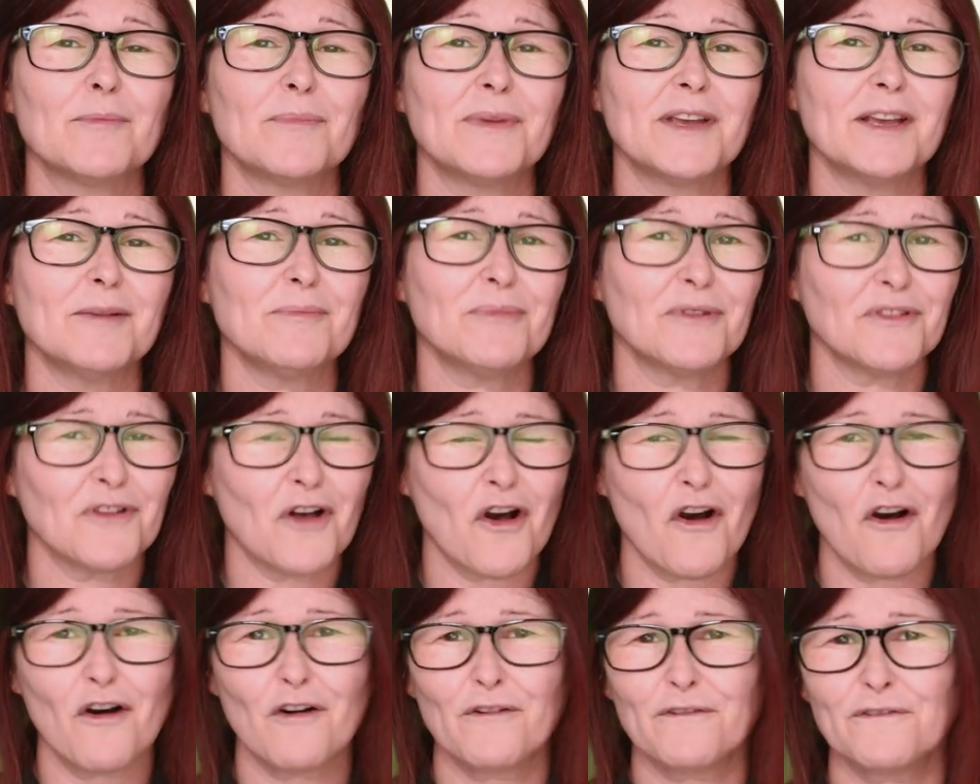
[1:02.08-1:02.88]

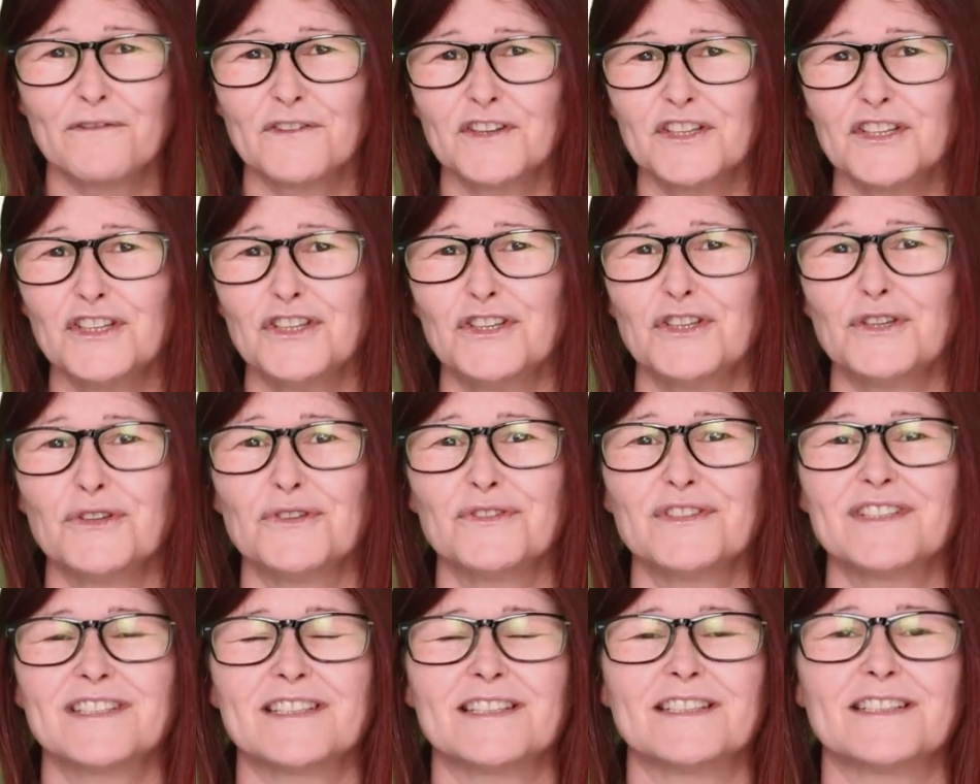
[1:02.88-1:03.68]
People often
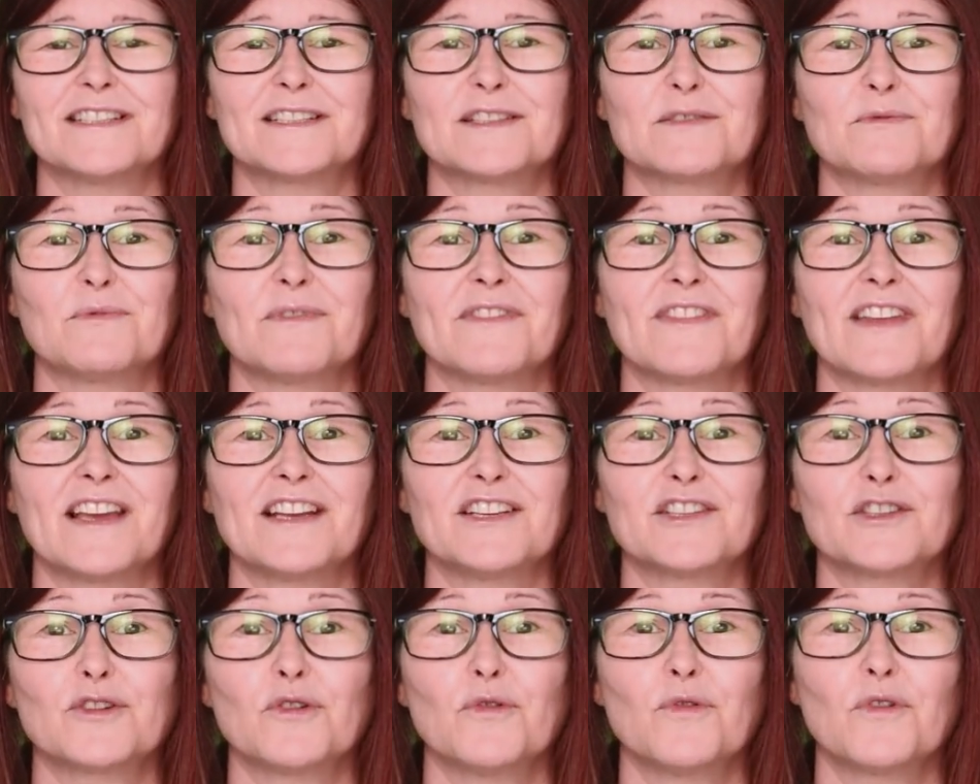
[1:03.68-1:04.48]
use this when
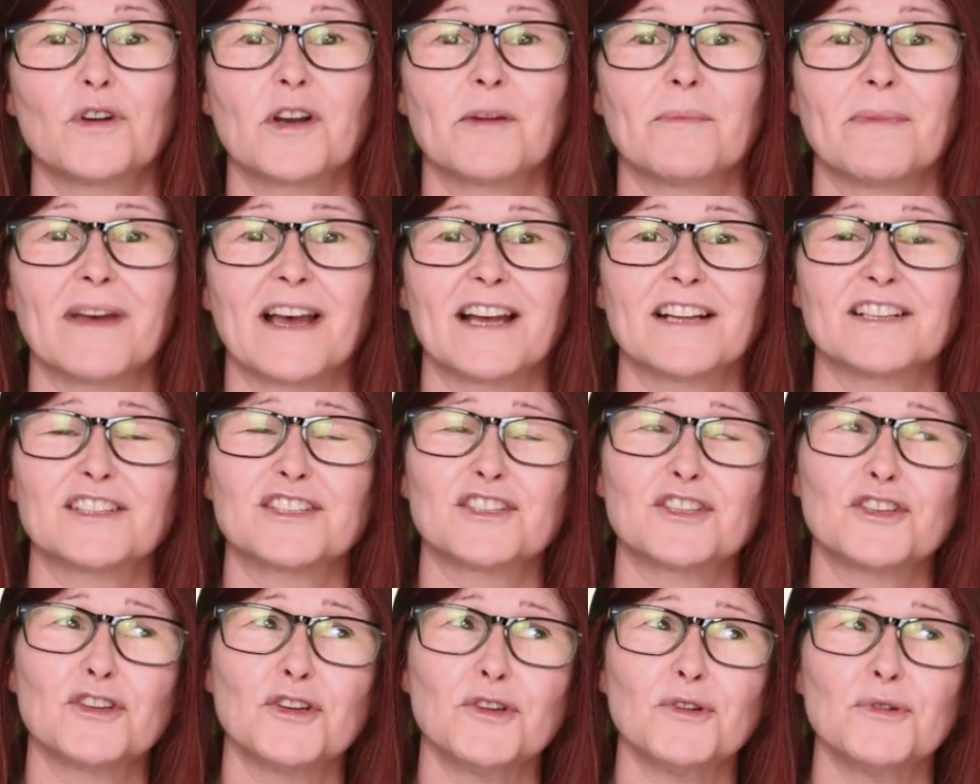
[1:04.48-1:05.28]
they talk about
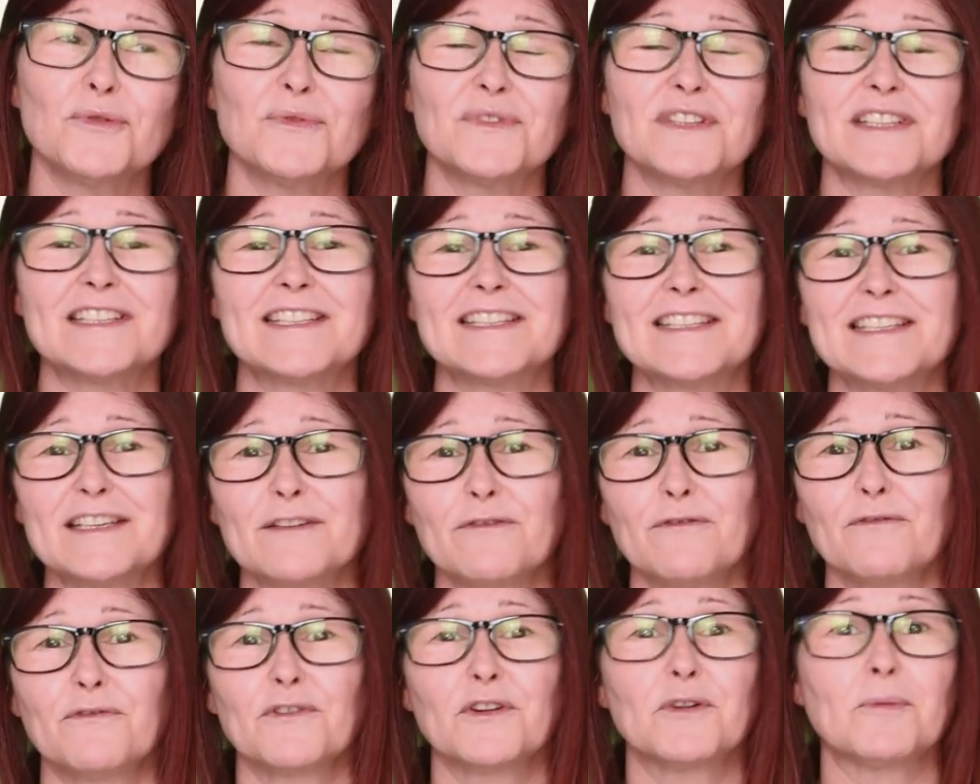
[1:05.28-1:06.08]
two
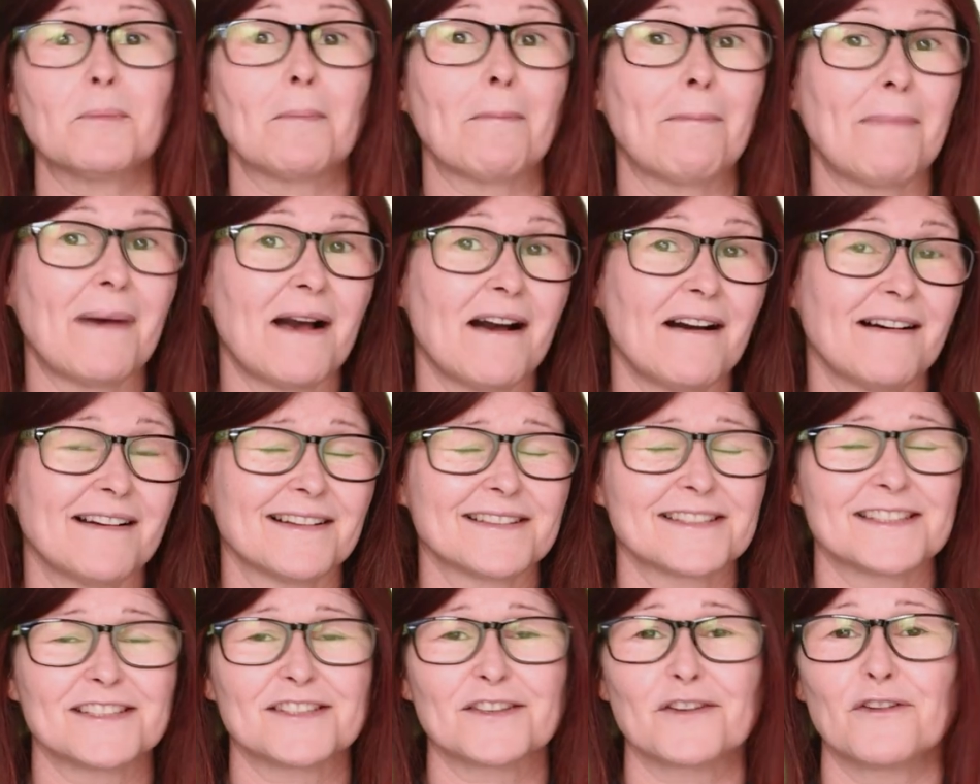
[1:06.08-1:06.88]
different
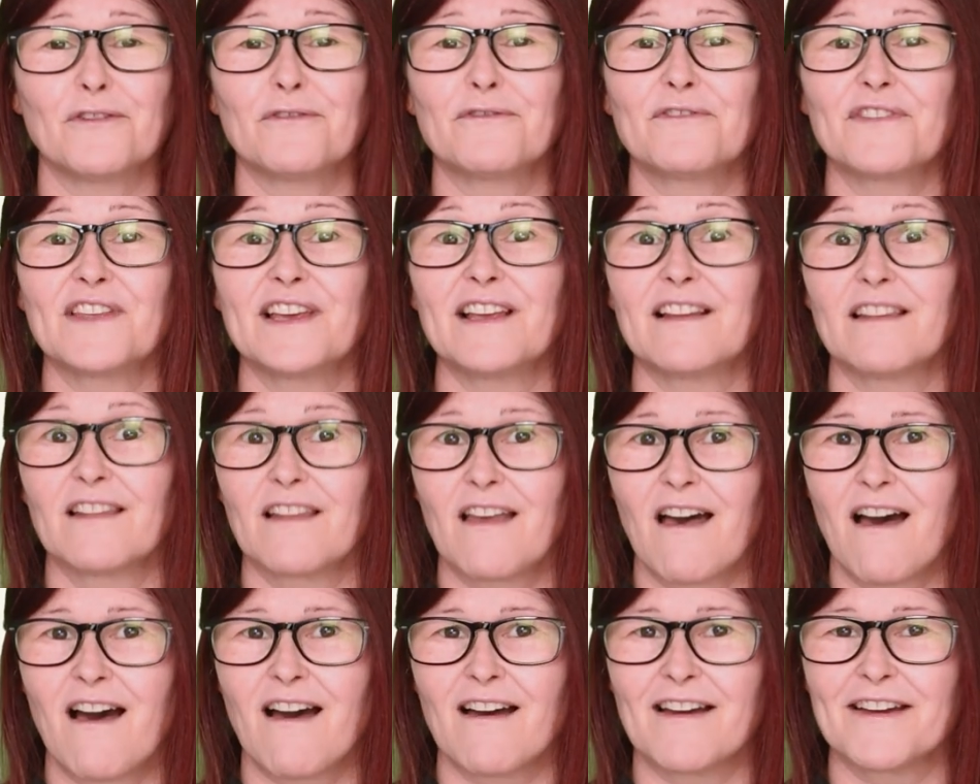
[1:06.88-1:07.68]
parts of their
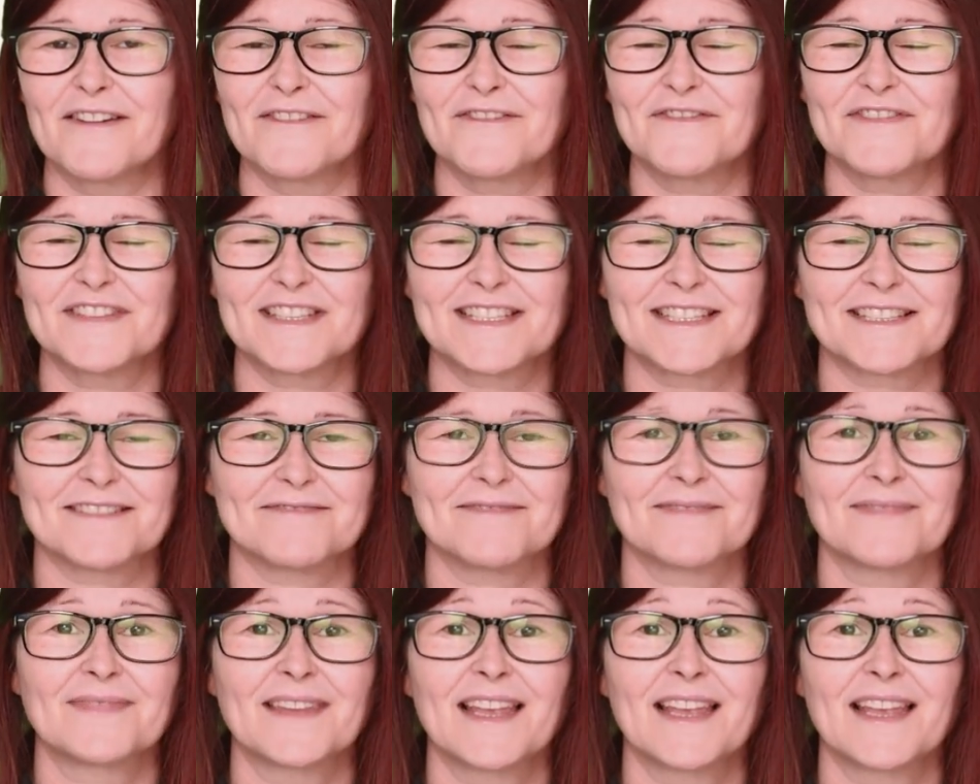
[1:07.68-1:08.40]
lives.